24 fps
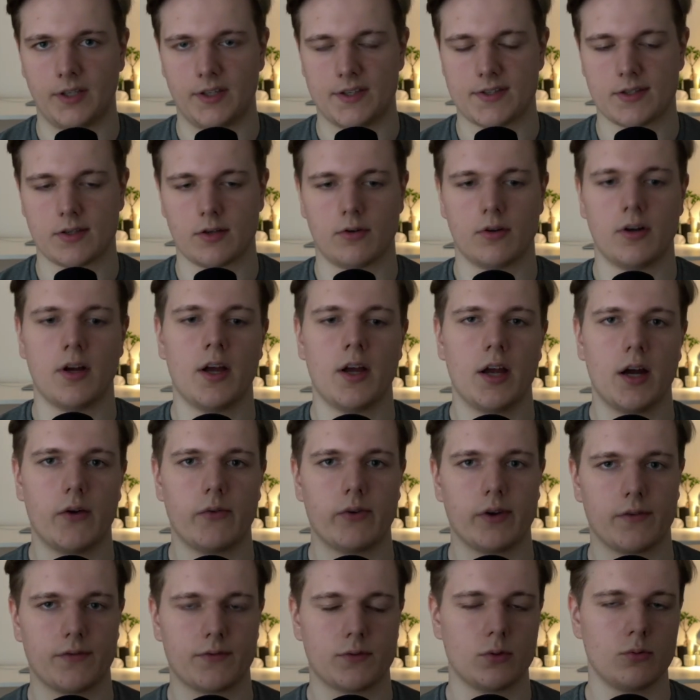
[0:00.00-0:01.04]
So we
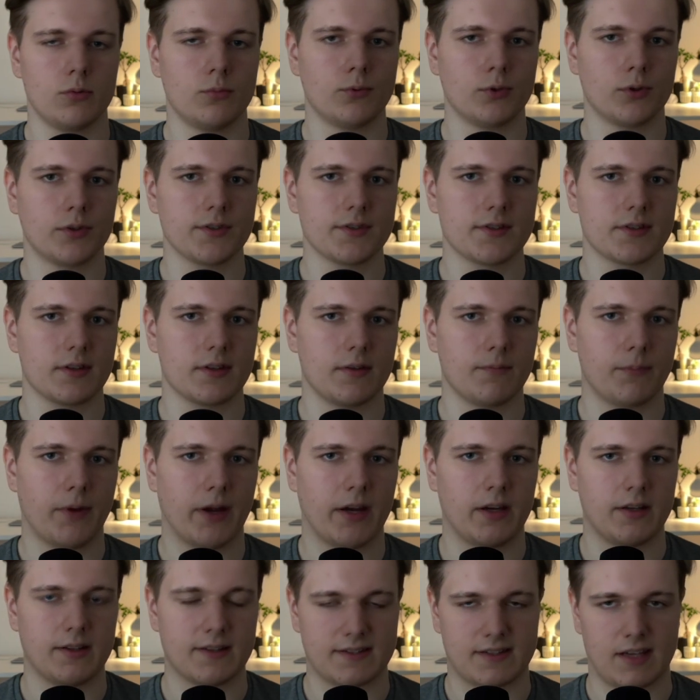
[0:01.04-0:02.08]
have two rooks by
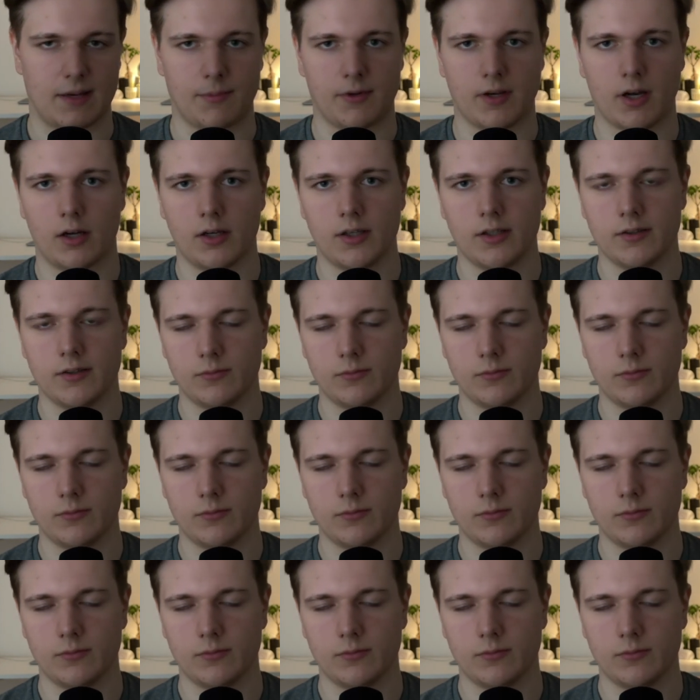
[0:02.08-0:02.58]
the same color.